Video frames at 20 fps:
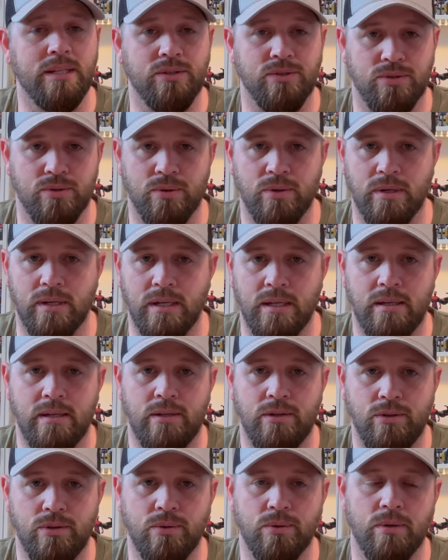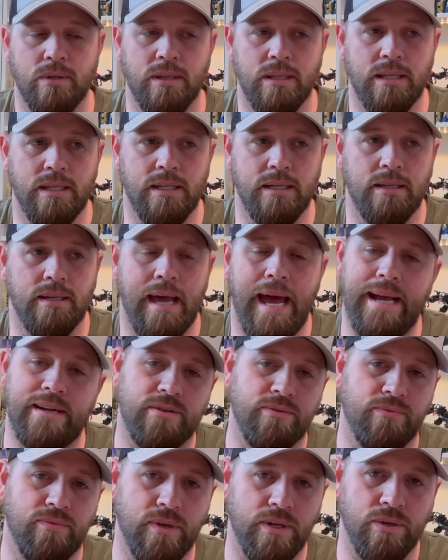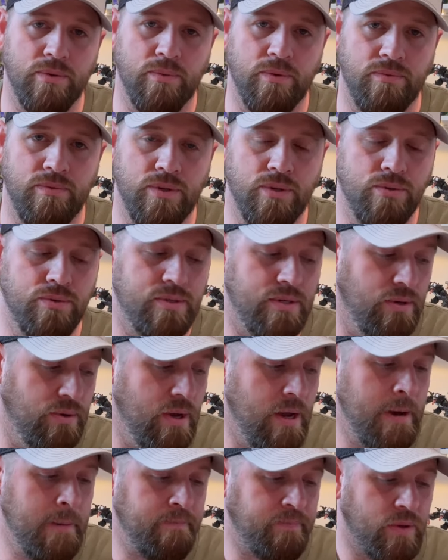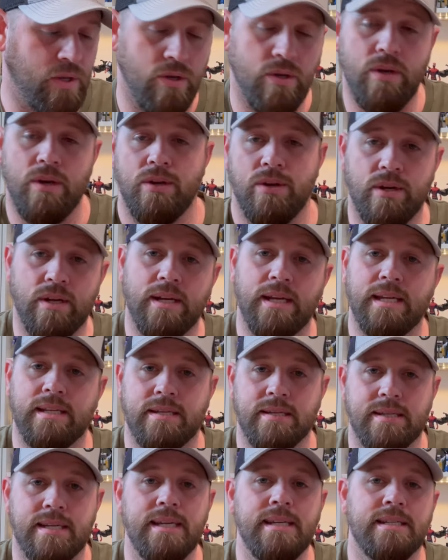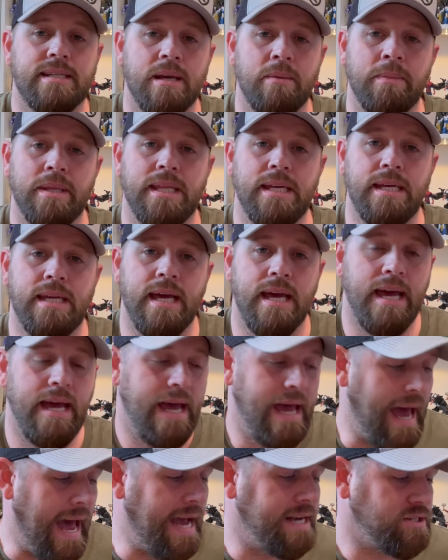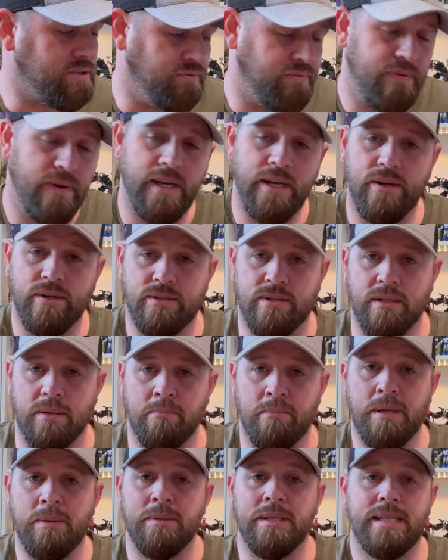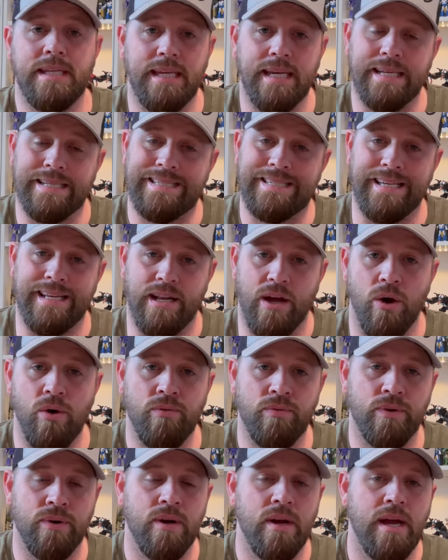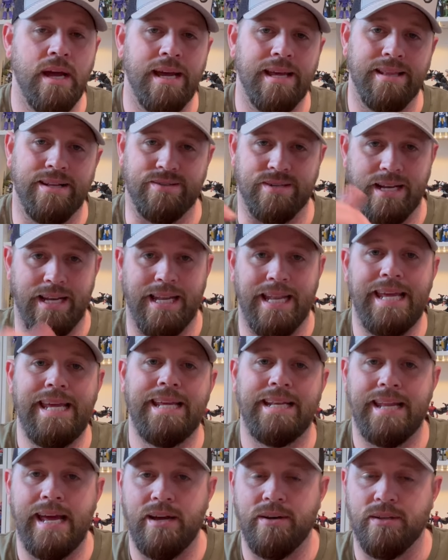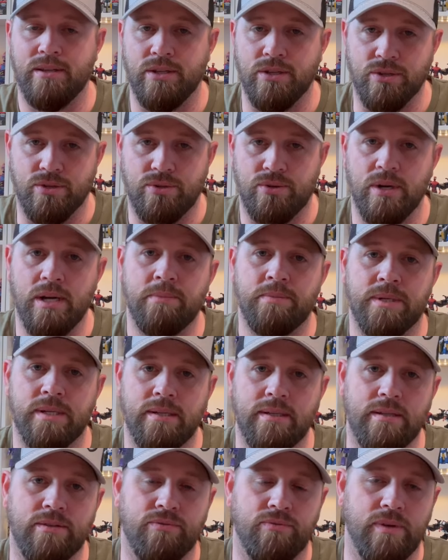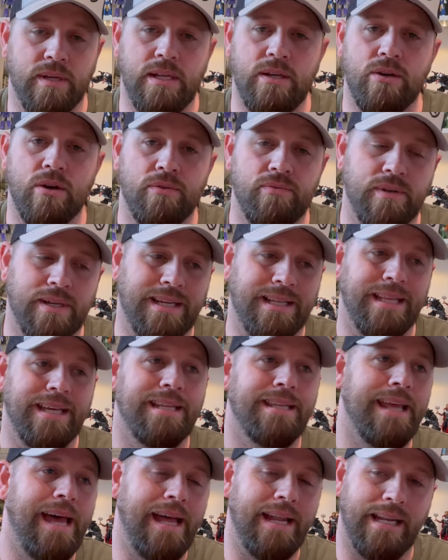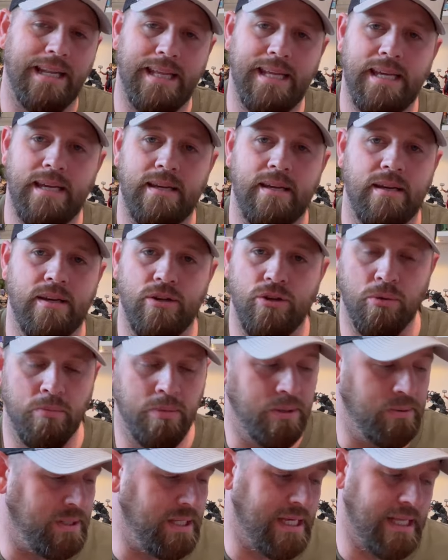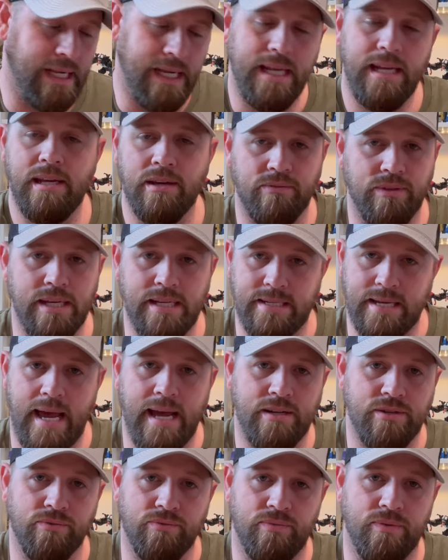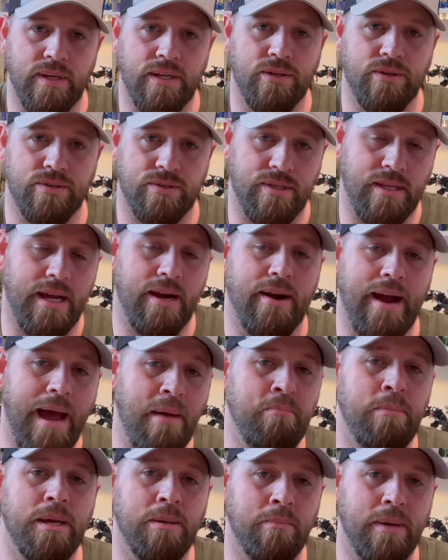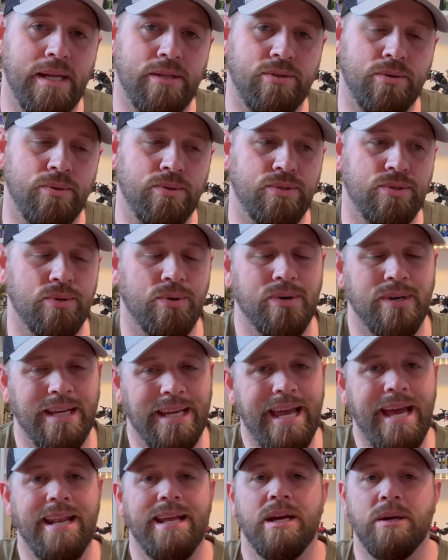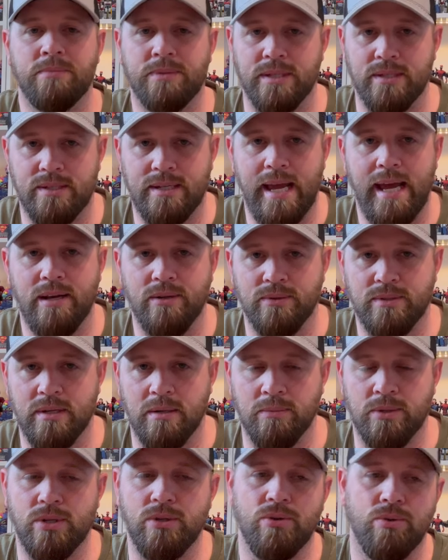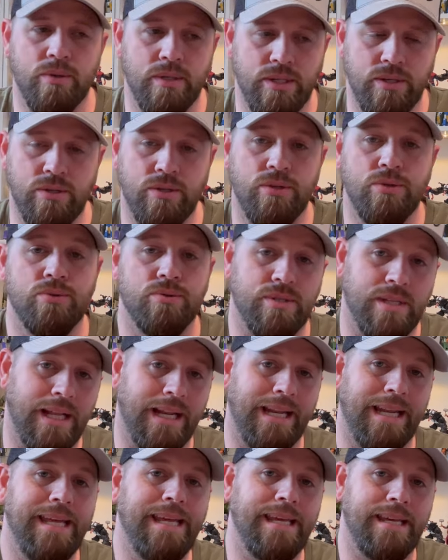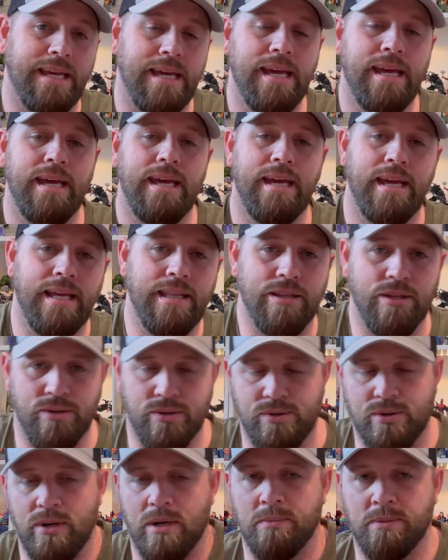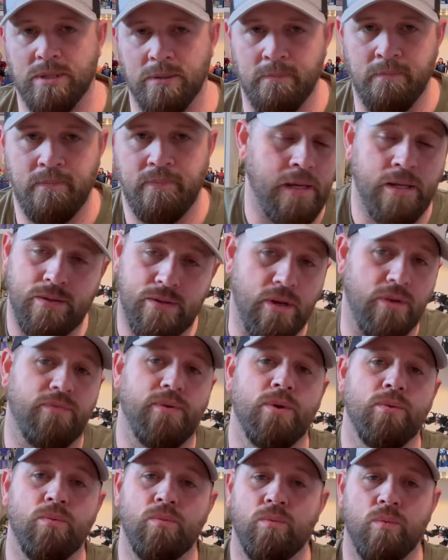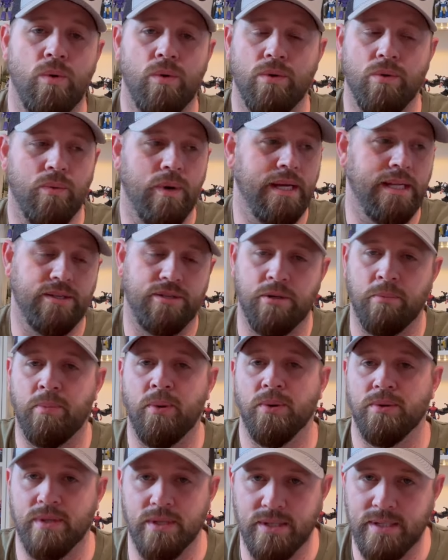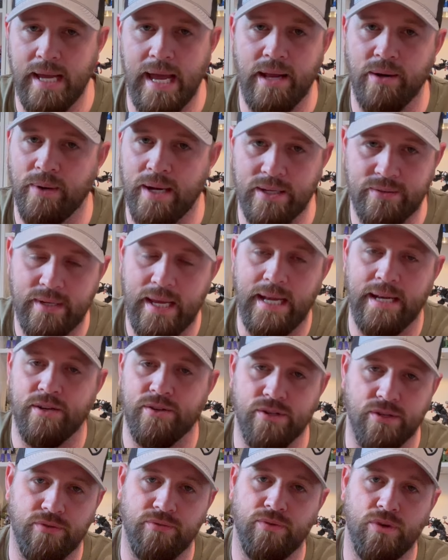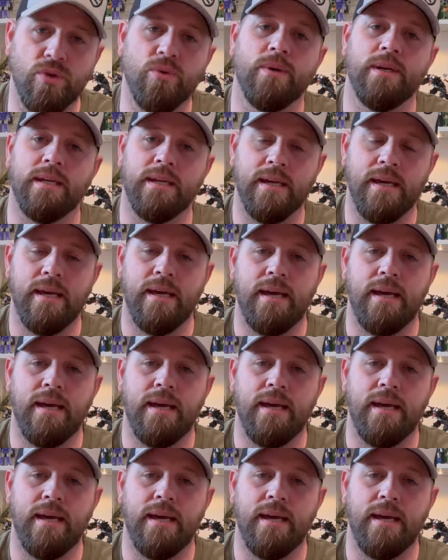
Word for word: enjoy doing the action figure reviews. So you're going to get to see some of the action figures that BBTS sent over. There's a link down in the description of this video. If you click that link, you'll be able to get any of these action figures there at Big Bad Toy Store, and it kind of helps the channel some too when you use the link in the description. So if you want a way to support the channel outside of just viewing